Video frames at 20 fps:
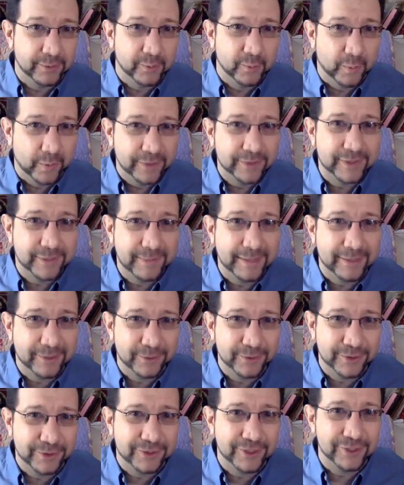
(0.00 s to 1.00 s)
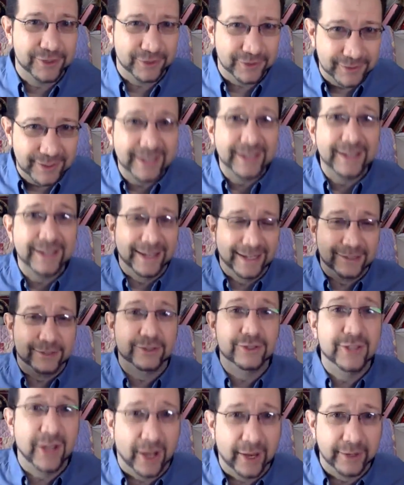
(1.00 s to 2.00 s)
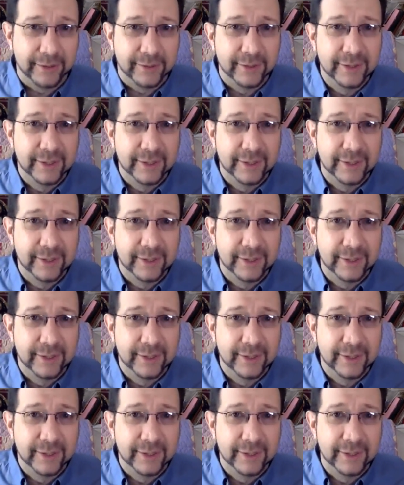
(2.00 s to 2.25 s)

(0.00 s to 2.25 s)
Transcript: Once they make those decisions, it's done.